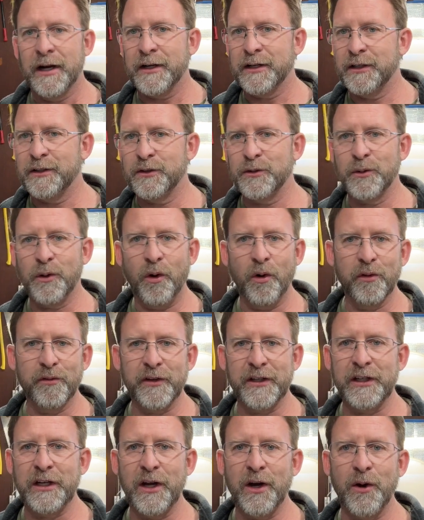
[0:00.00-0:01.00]
I'm going to do a whole
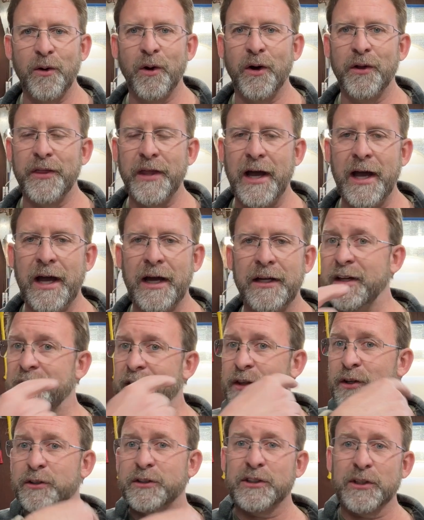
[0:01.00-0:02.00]
video on that.
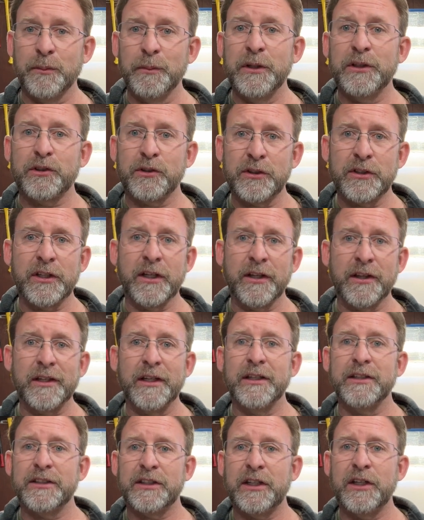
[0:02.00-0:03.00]
There's some interesting
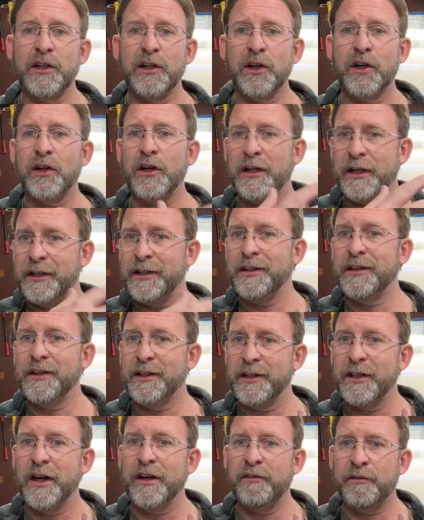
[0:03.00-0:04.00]
things here in
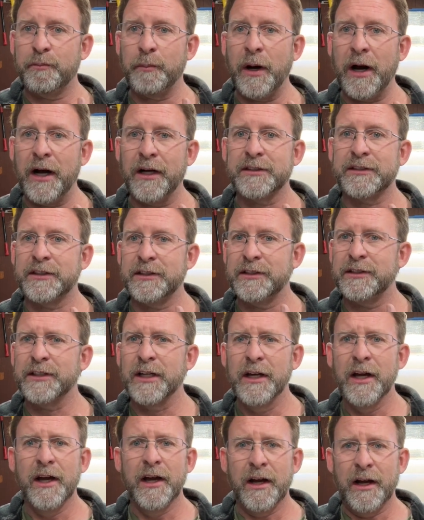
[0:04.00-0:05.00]
the knife boxes
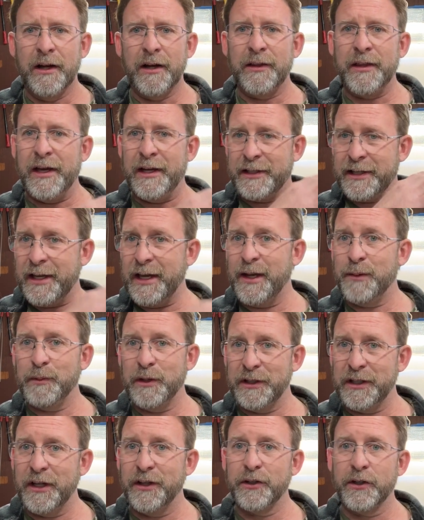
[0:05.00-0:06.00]
that came
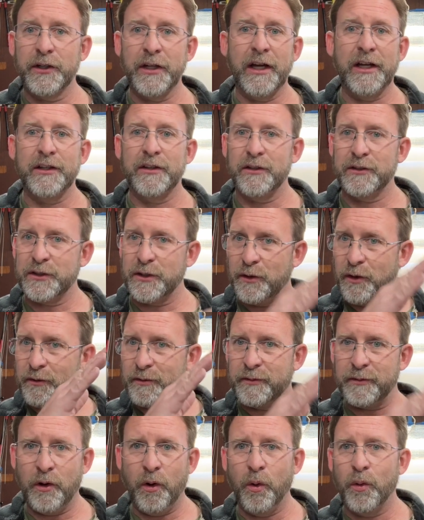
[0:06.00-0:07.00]
in the other day. There's a
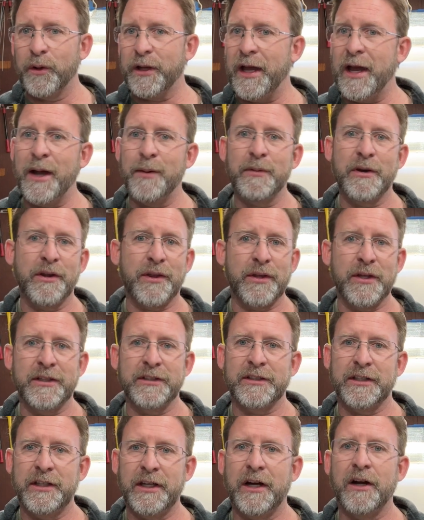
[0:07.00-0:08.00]
whole gamut of
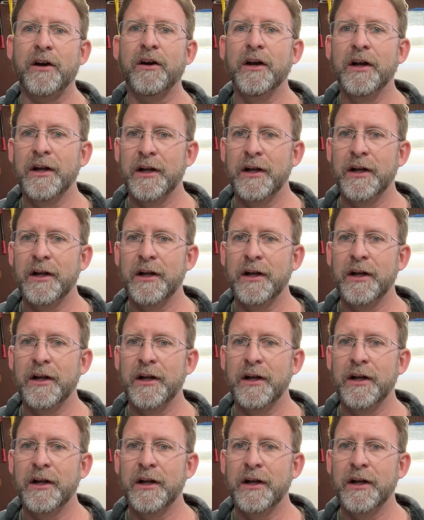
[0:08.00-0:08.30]
things in there.